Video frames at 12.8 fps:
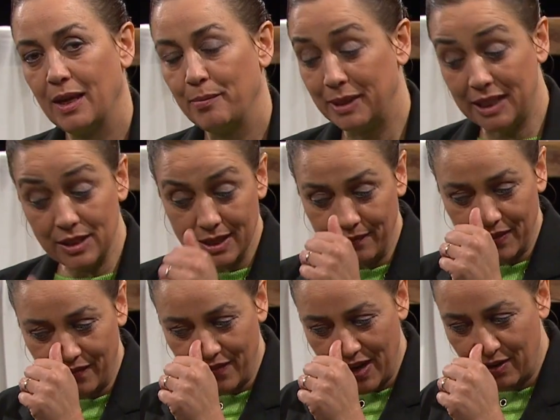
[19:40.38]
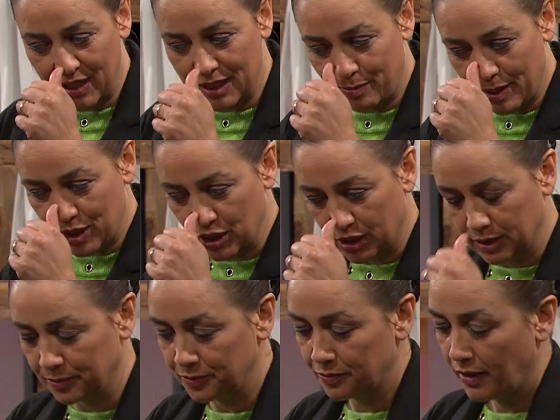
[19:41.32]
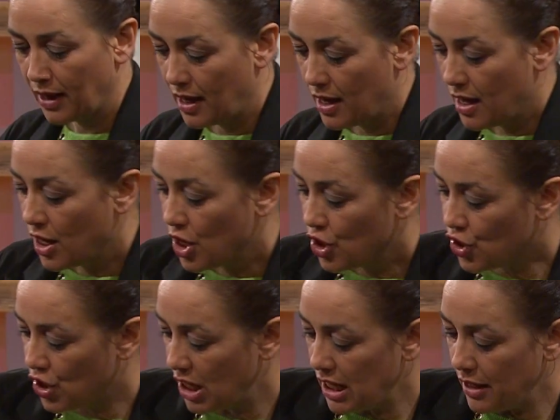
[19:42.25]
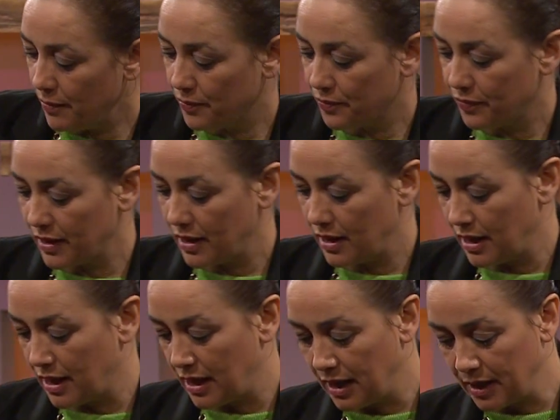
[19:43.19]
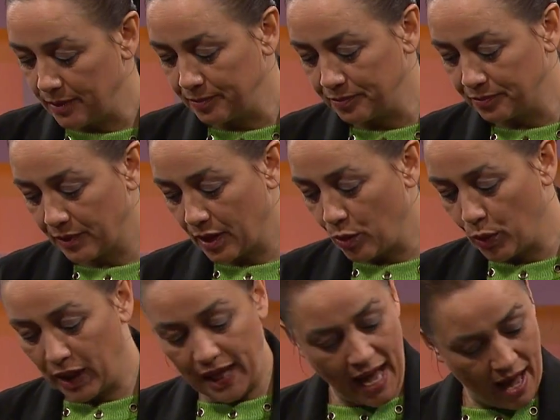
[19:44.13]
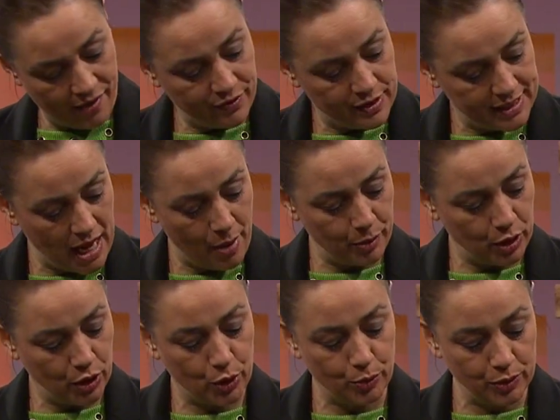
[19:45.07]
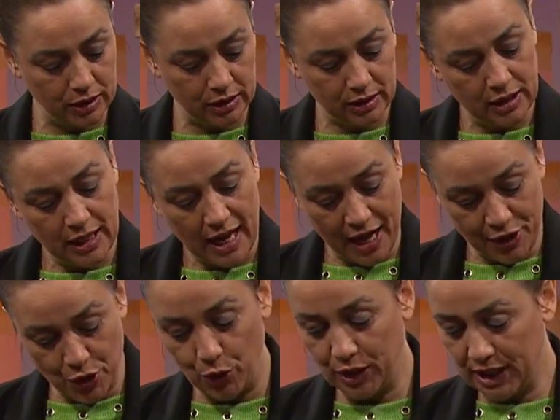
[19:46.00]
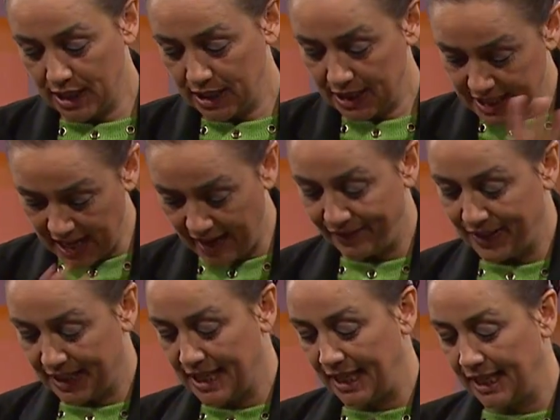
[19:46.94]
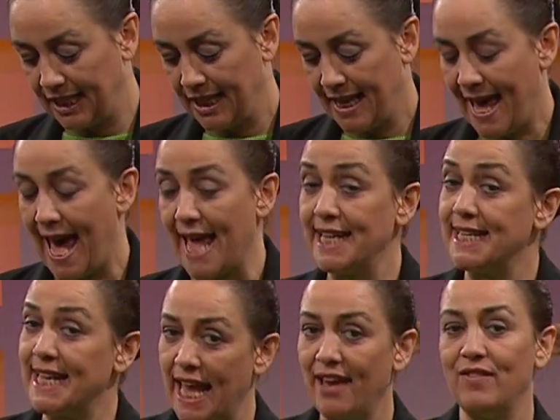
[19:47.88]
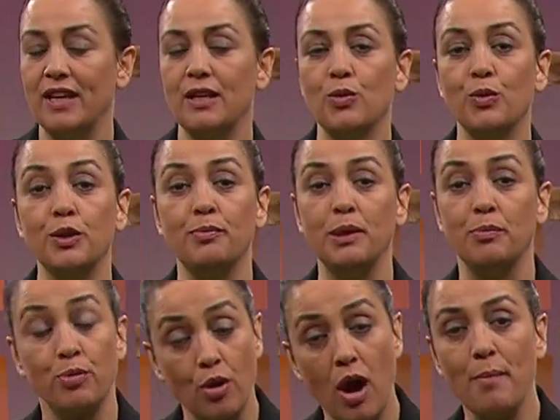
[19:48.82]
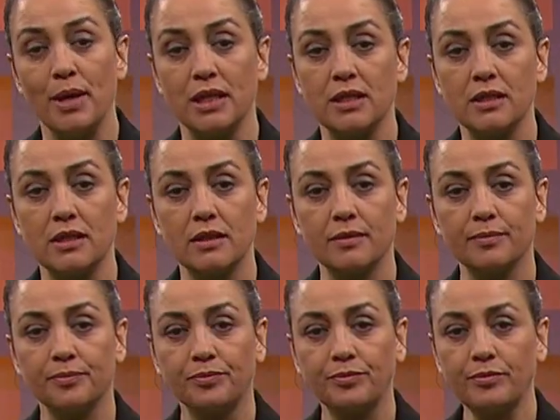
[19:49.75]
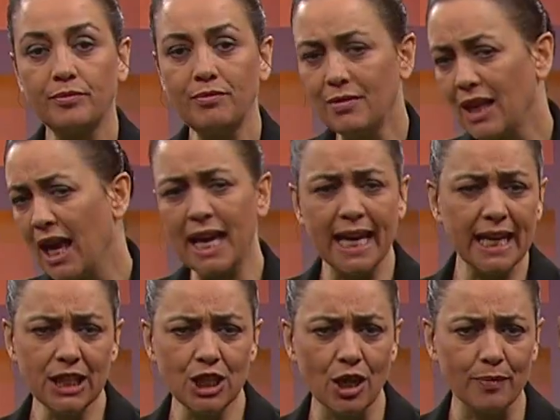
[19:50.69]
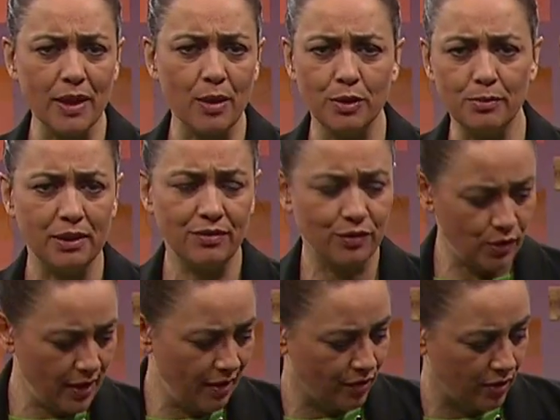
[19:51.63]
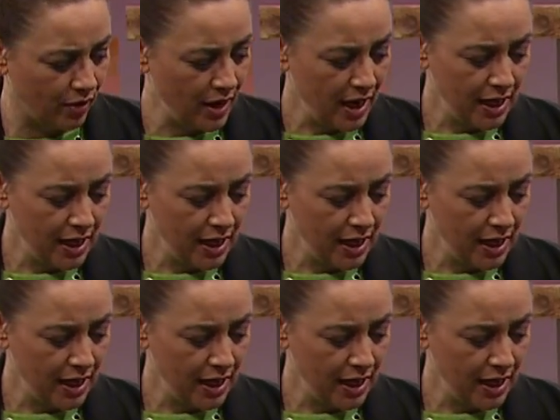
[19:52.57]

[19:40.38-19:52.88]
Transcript: But there's something very special. She will have Samuel who will anoint David king, and David would be promised a kingdom that would be forever.